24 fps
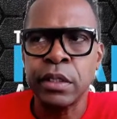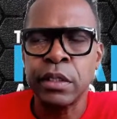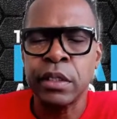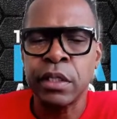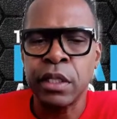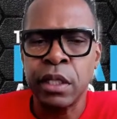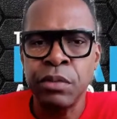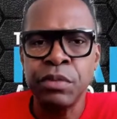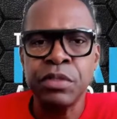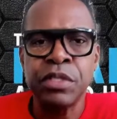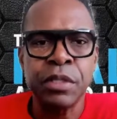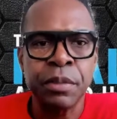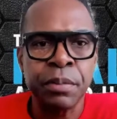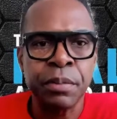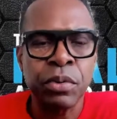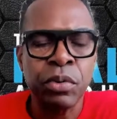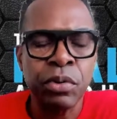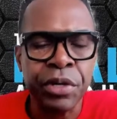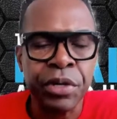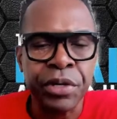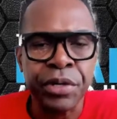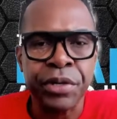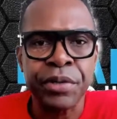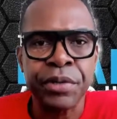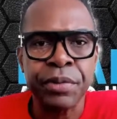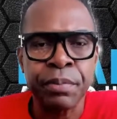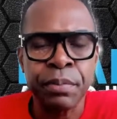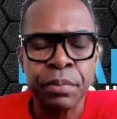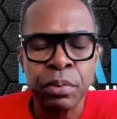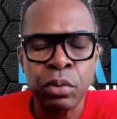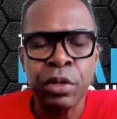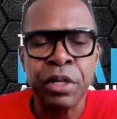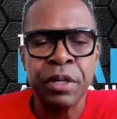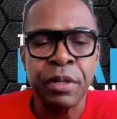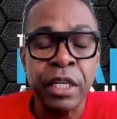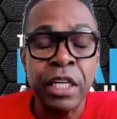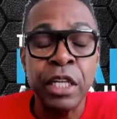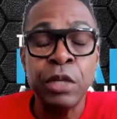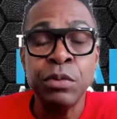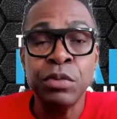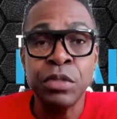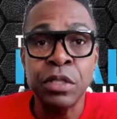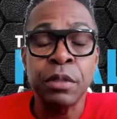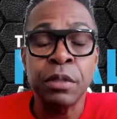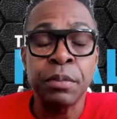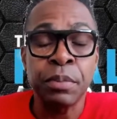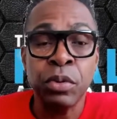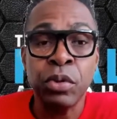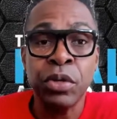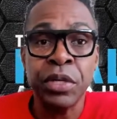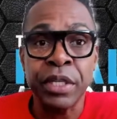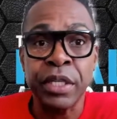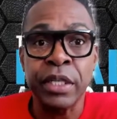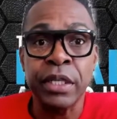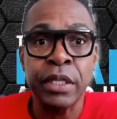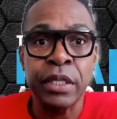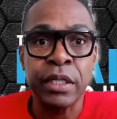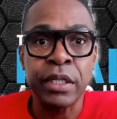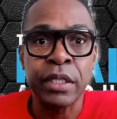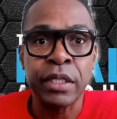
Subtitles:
he was an employer. He was an employee.